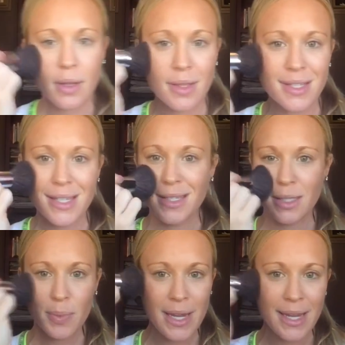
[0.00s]
This is
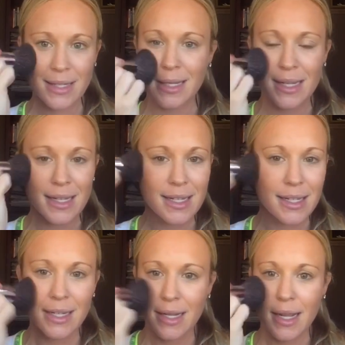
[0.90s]
Sweet.
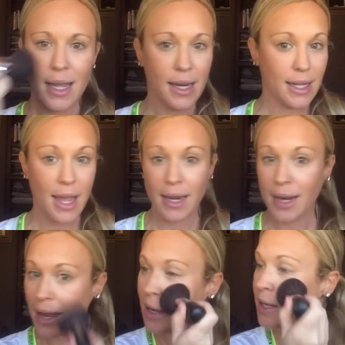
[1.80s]
And again,
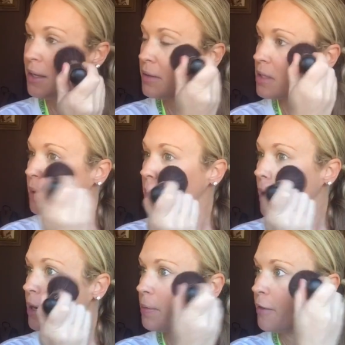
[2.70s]
I used my
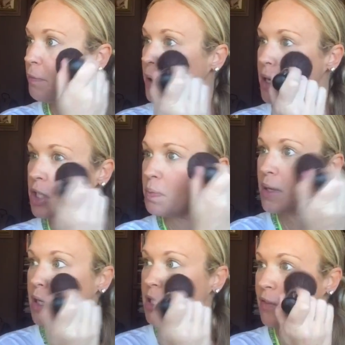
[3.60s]
Powder Puff brush
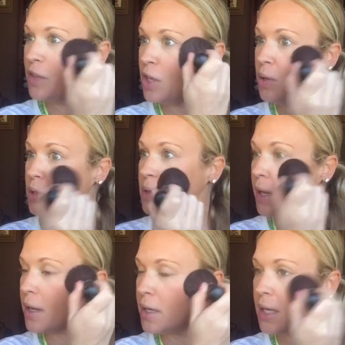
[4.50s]
because if you do
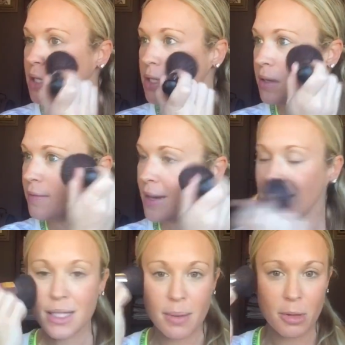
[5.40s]
not need to
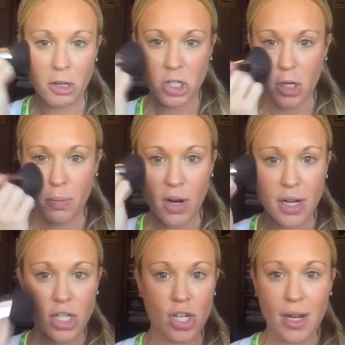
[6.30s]
invest in a blusher
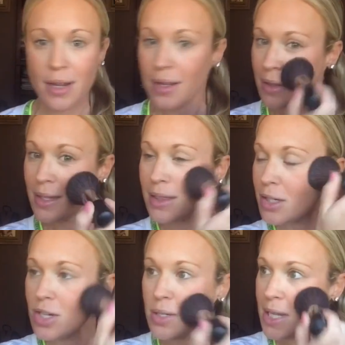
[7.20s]
brush, then
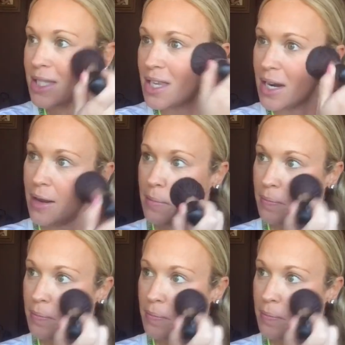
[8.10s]
there's no sense in it.